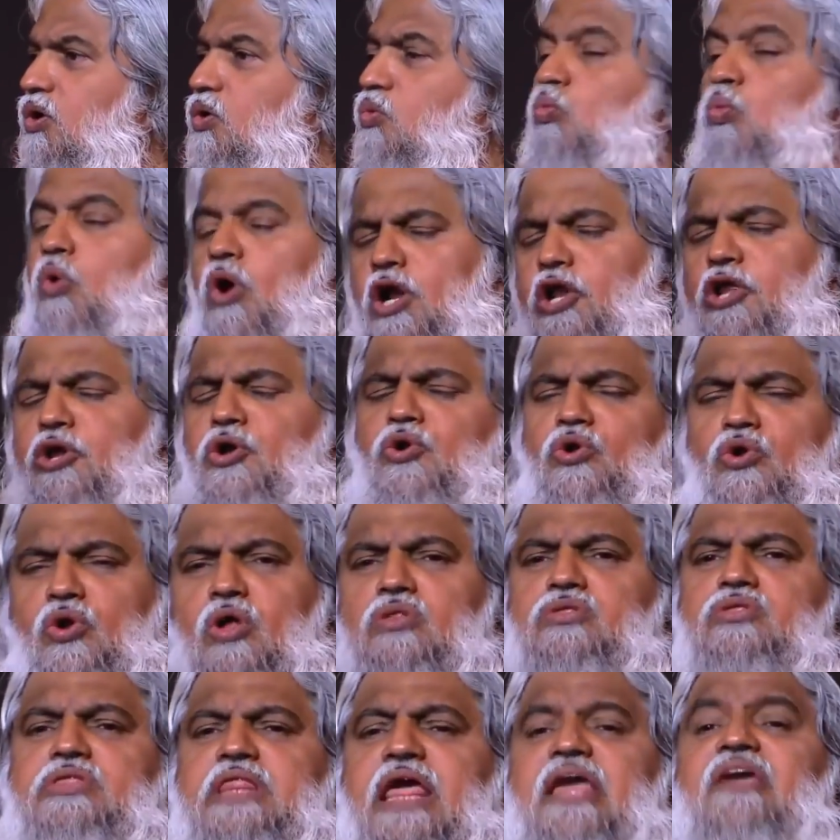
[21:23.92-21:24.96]
will you
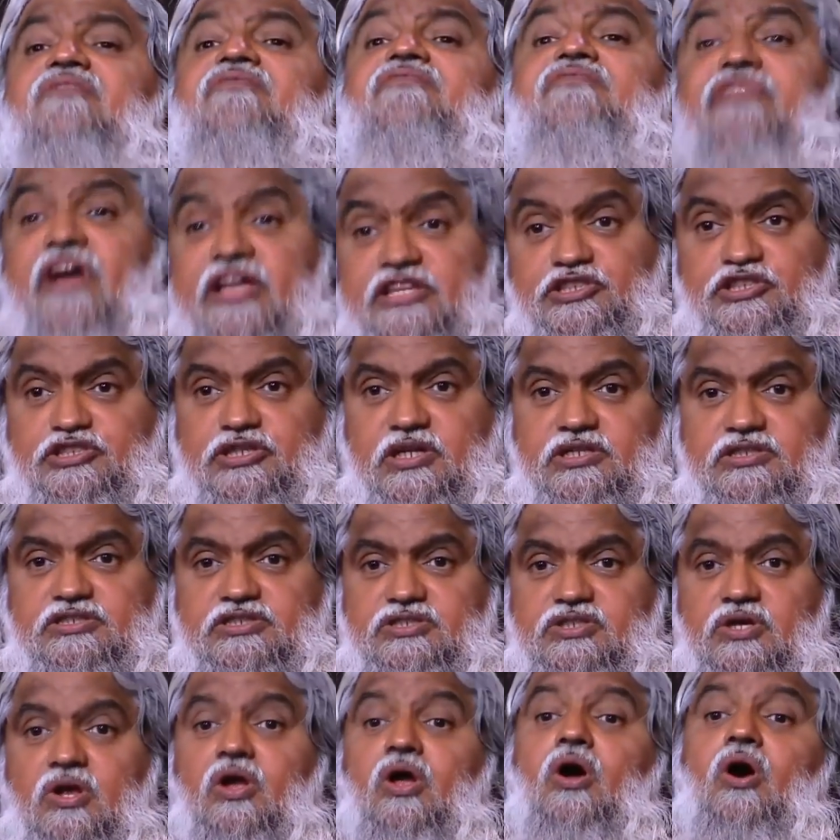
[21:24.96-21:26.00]
not take
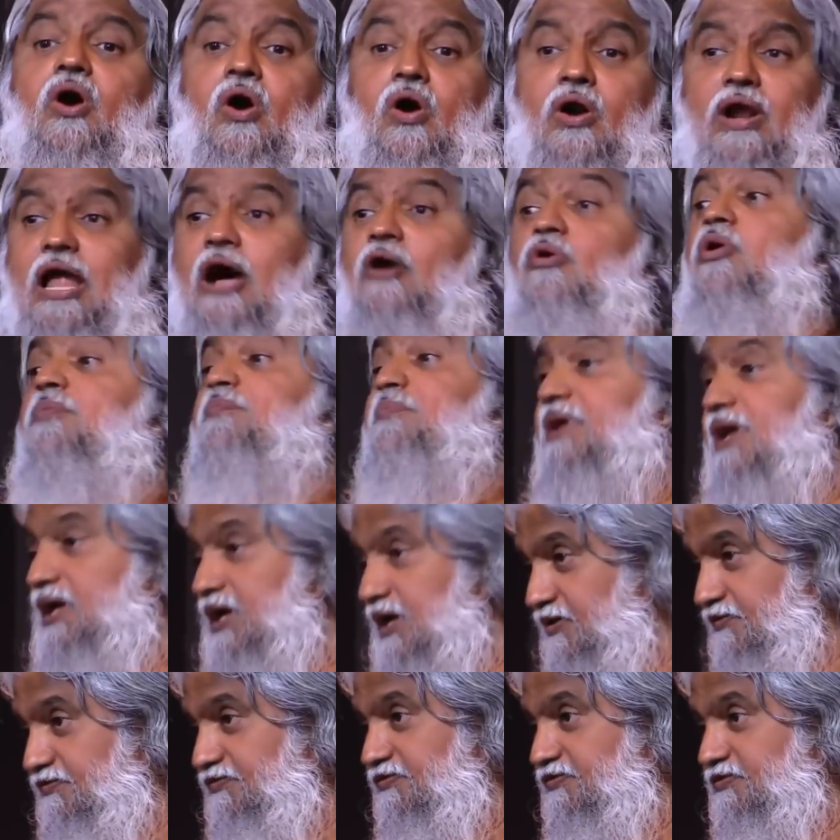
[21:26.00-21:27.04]
vengeance on our behalf?"